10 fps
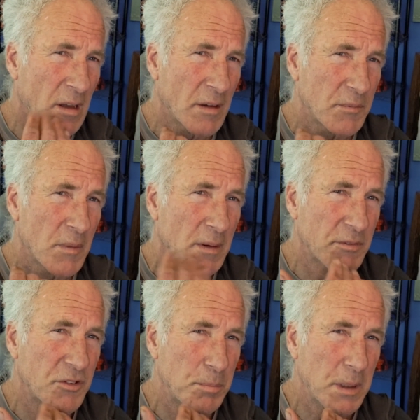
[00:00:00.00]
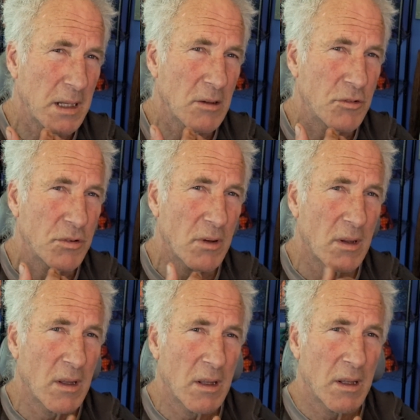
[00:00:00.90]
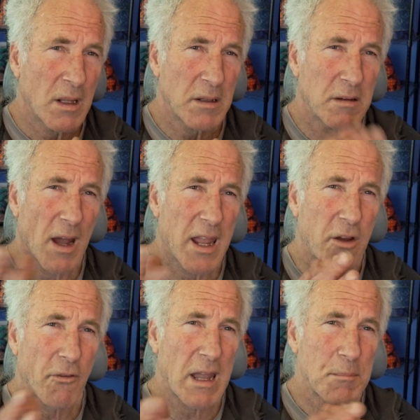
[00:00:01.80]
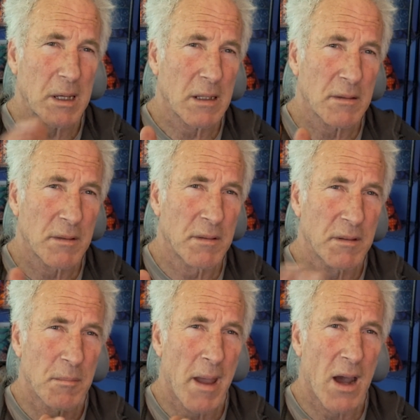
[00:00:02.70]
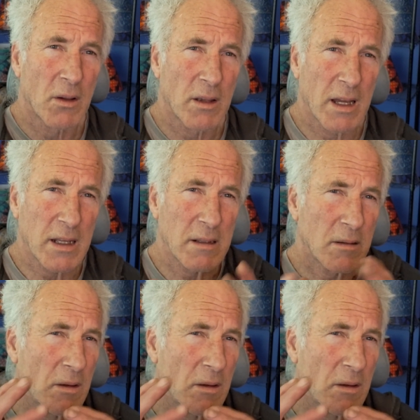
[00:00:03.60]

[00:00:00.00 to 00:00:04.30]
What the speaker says: of speech, diagramming them out like